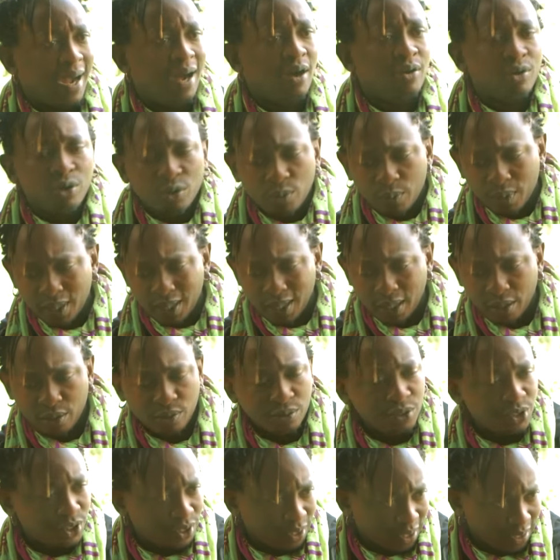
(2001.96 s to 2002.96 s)
how do we
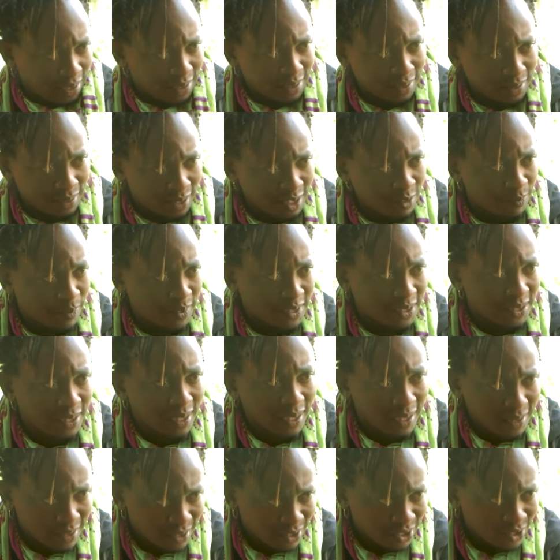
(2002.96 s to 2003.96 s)
negotiate this
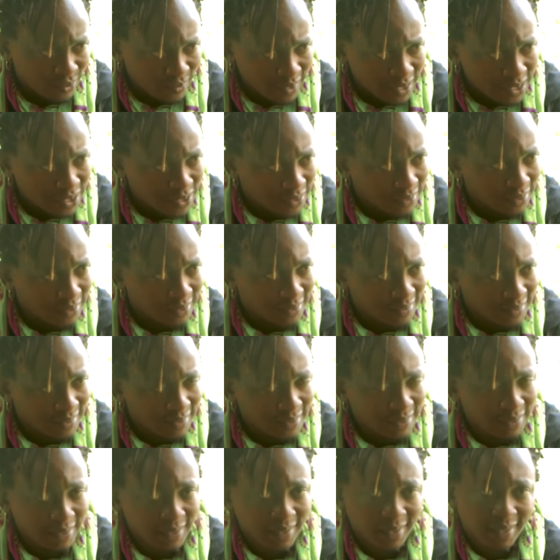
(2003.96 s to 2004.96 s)
particular situation,
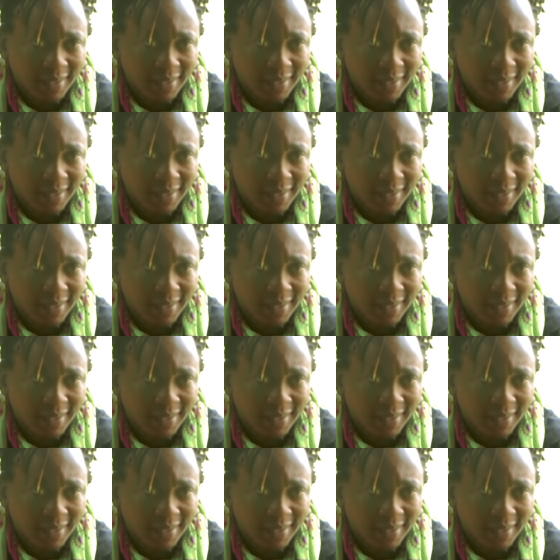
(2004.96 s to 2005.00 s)
right?